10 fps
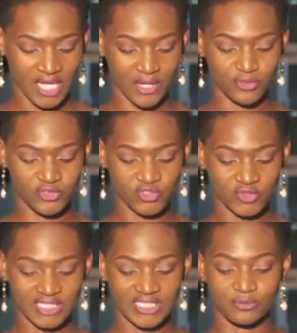
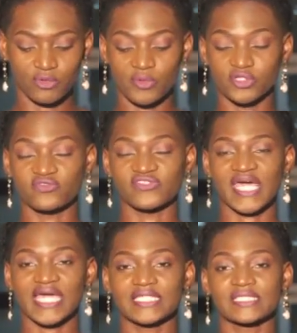Kamuntu led a moment of
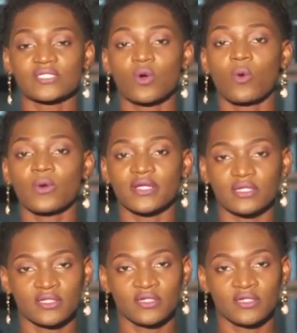silence in honor